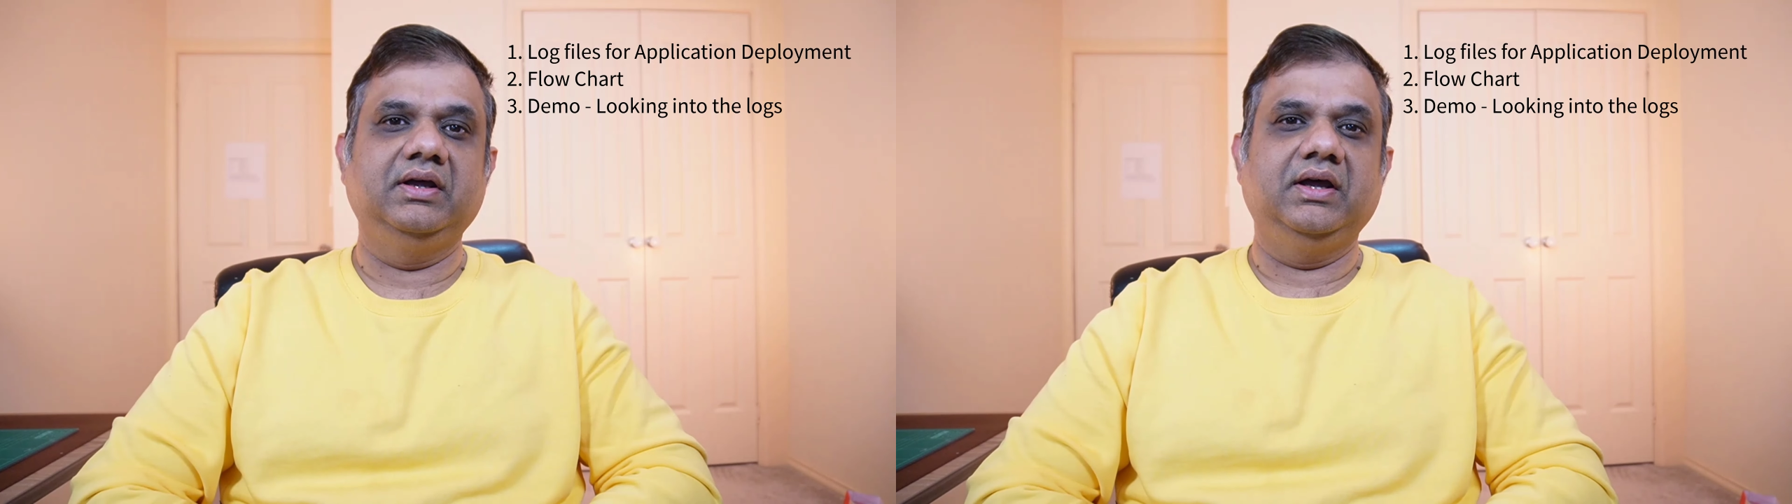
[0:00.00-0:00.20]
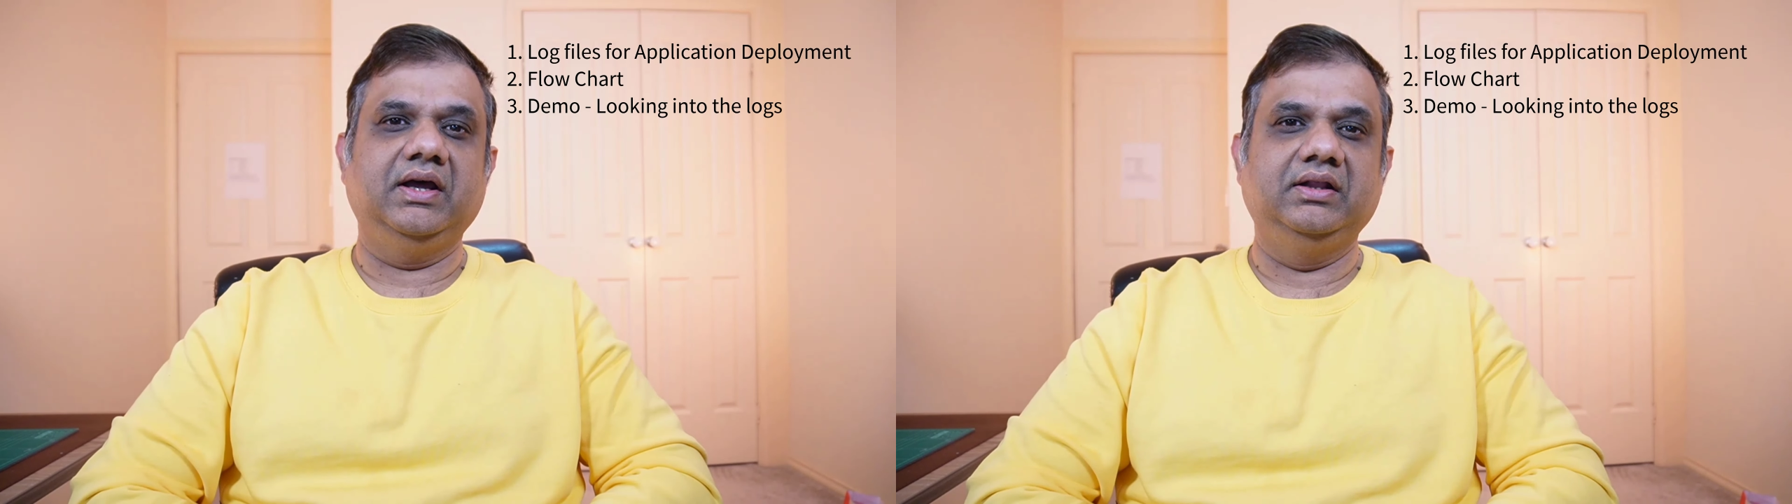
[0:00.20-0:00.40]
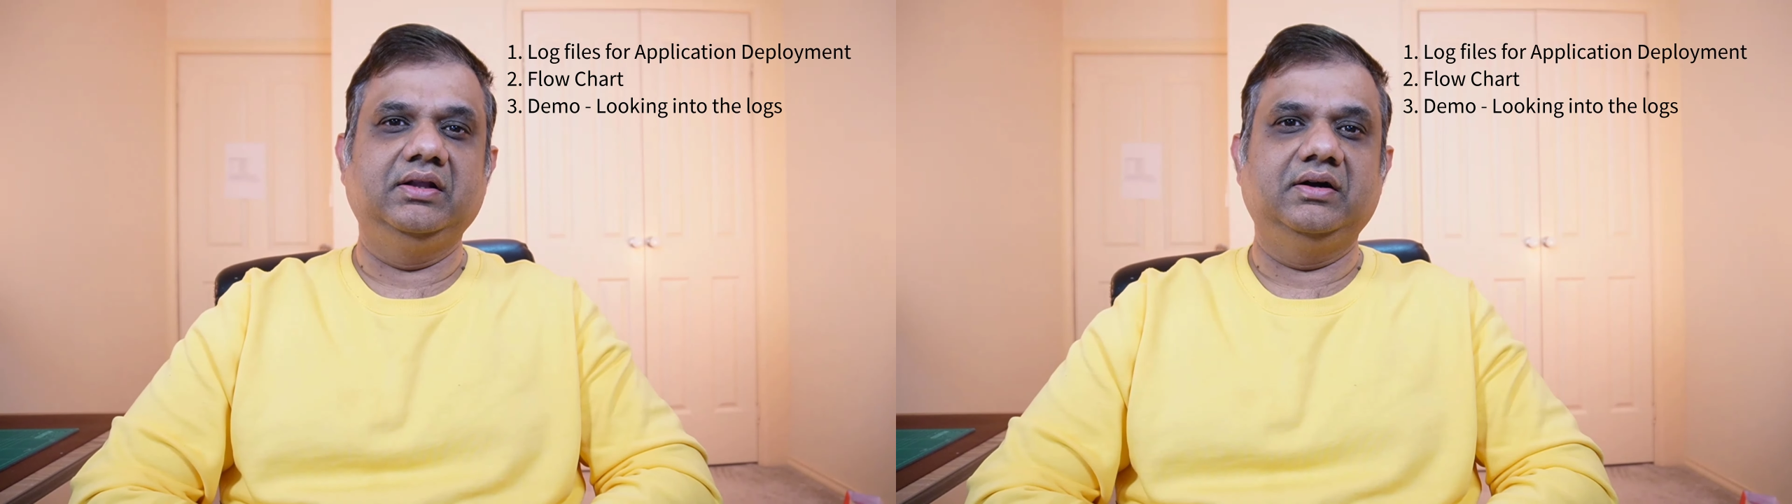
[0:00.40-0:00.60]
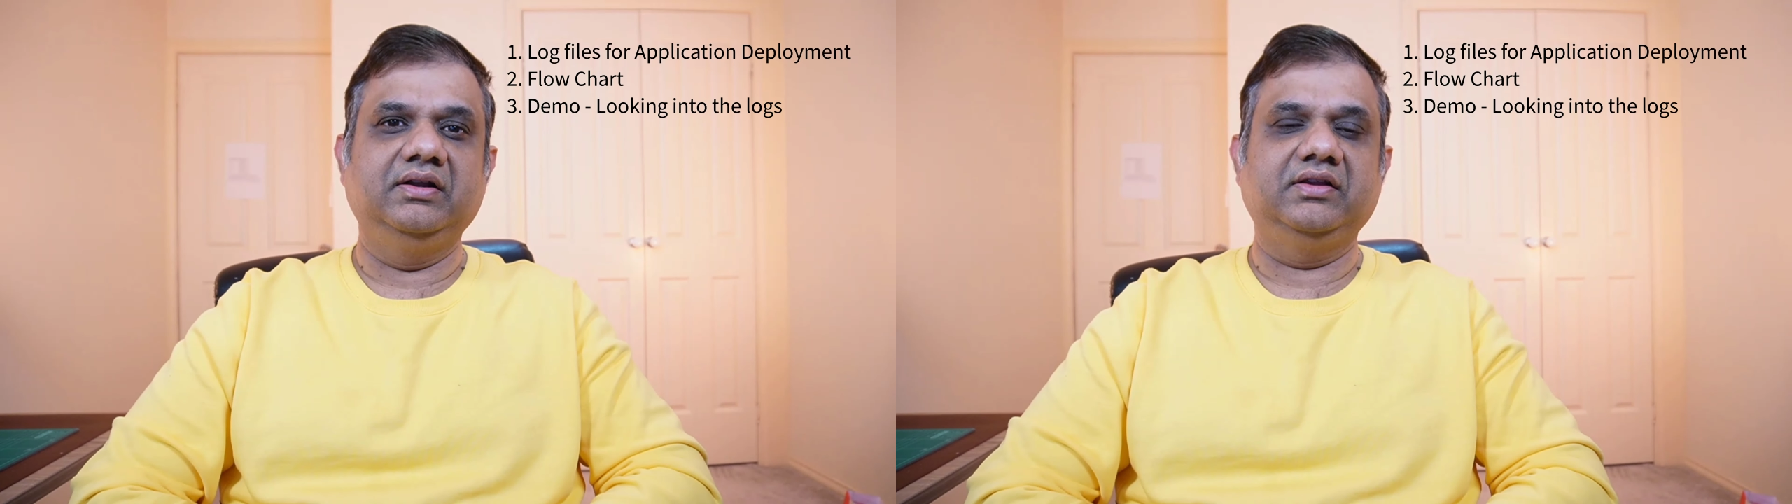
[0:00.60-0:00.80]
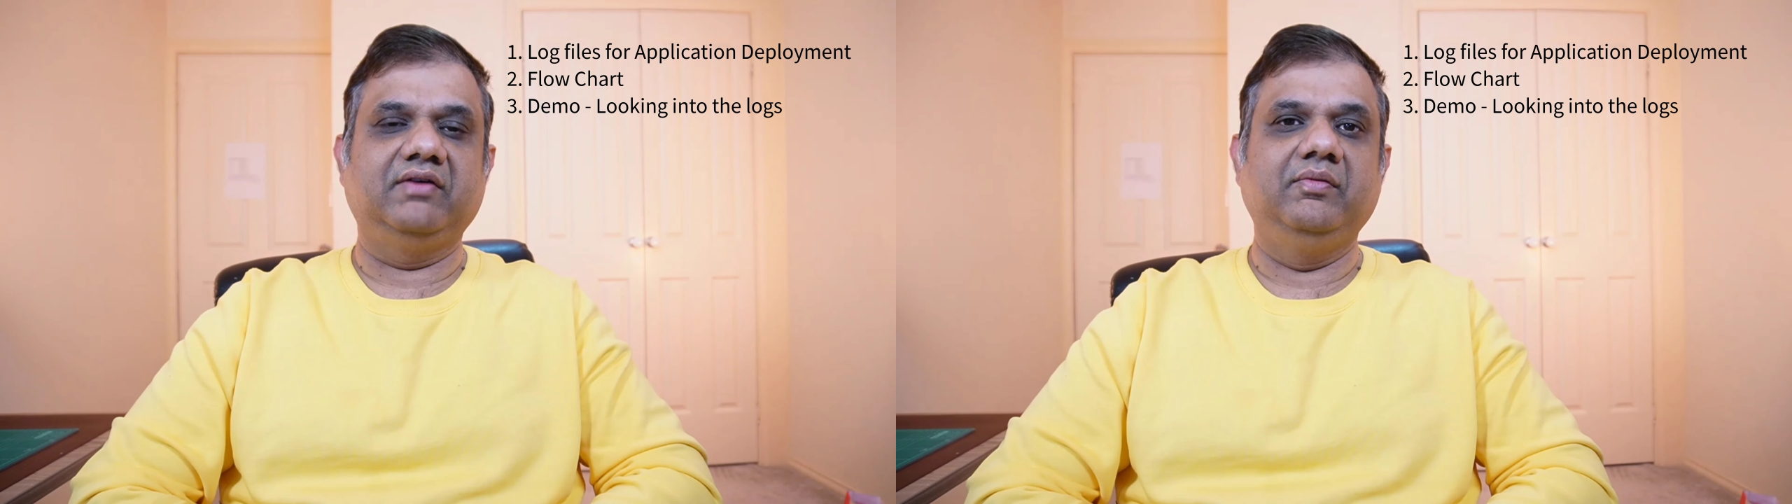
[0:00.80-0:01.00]
And third
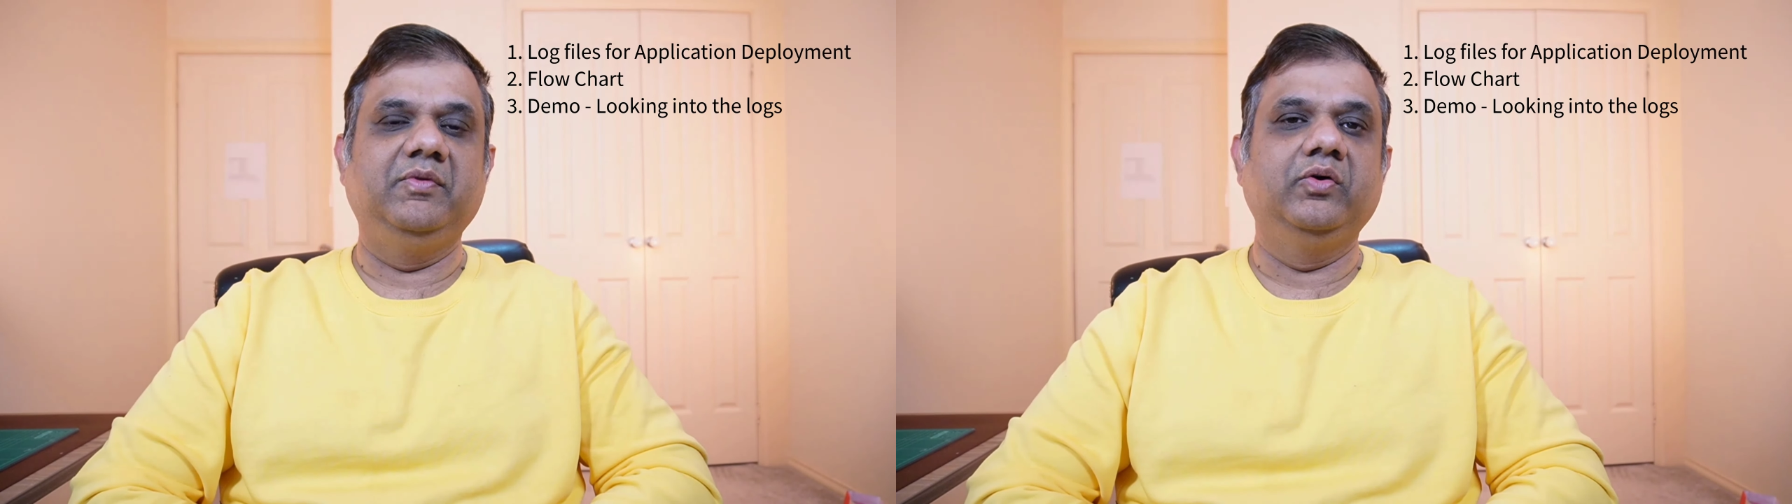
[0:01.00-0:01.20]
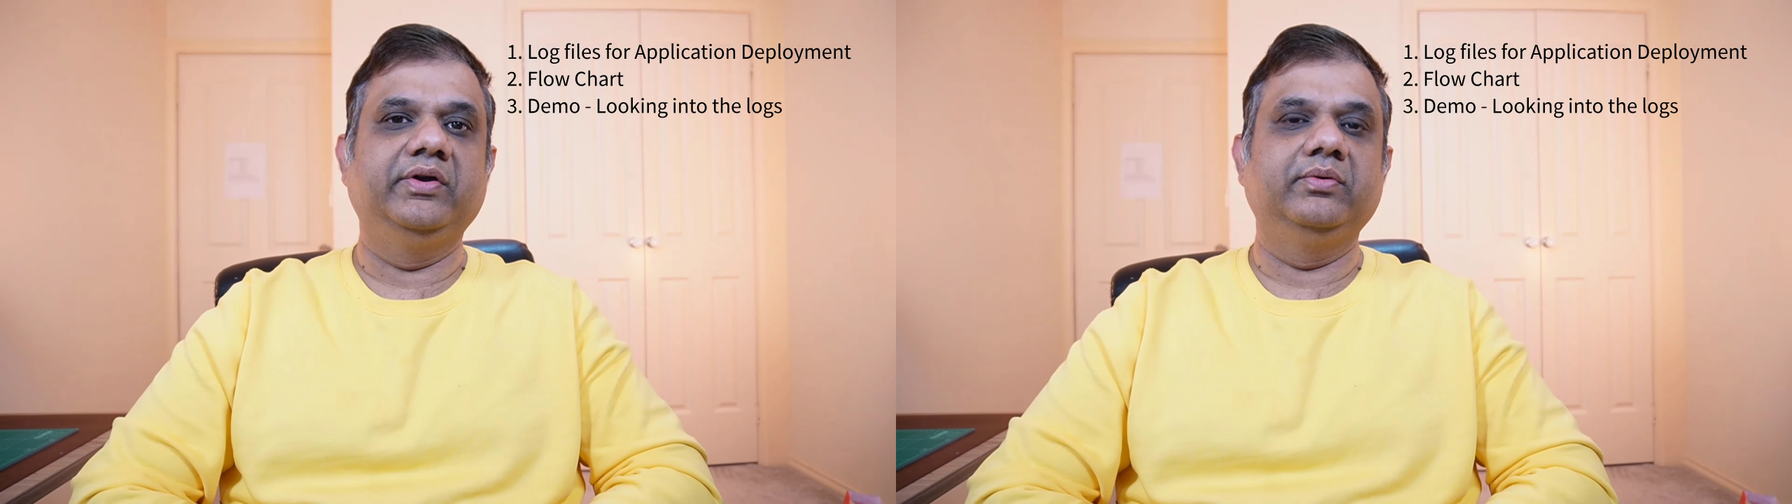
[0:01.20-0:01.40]
is I will be going